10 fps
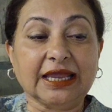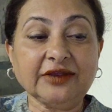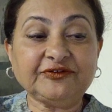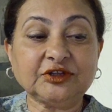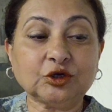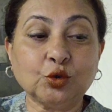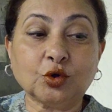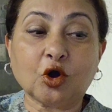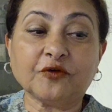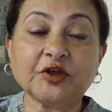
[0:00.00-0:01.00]
if the
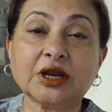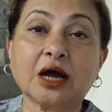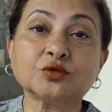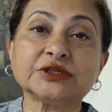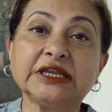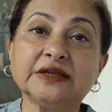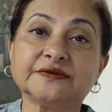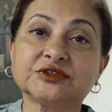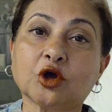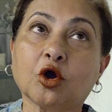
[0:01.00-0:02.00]
cook of your house
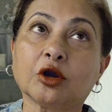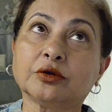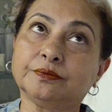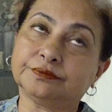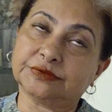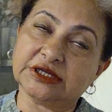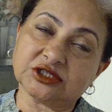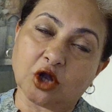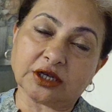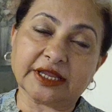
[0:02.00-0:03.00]
leaves or
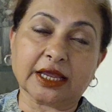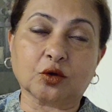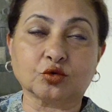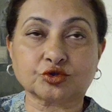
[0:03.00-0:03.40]
is not there,